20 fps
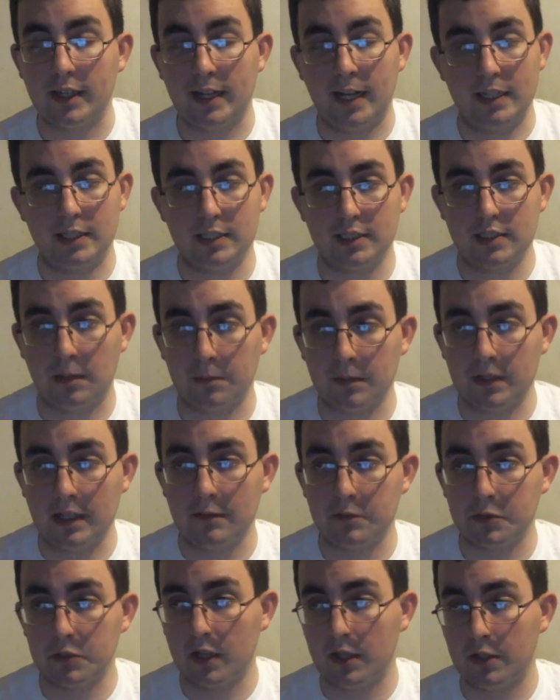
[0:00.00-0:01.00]
that's something I
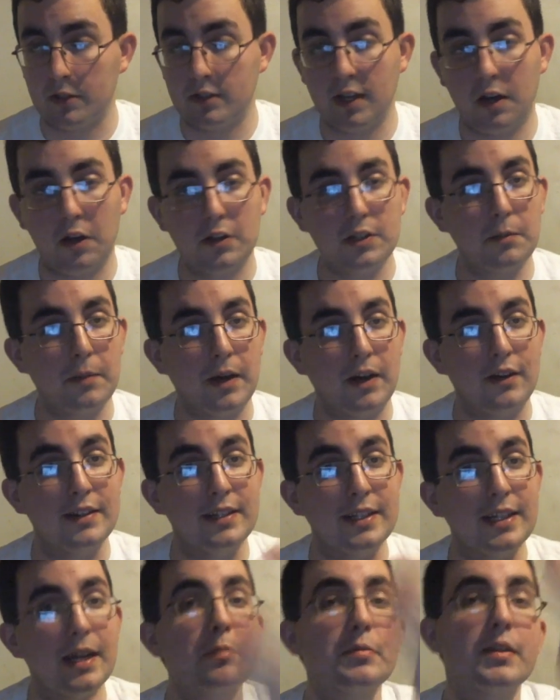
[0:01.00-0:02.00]
was trying to talk about in
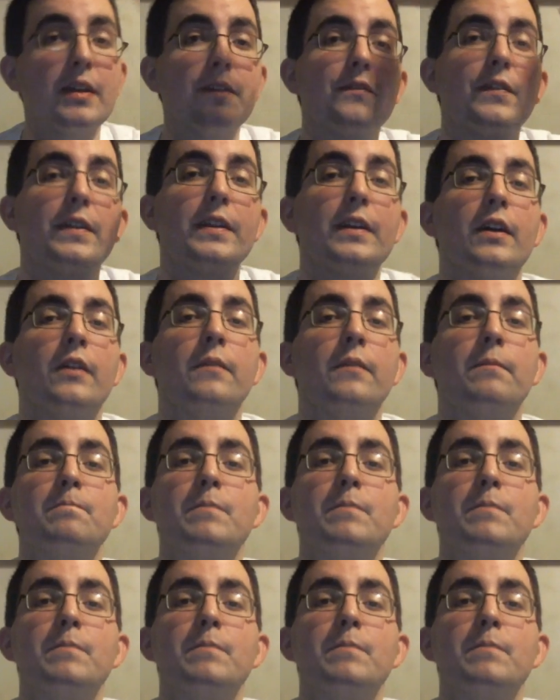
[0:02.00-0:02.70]
the update video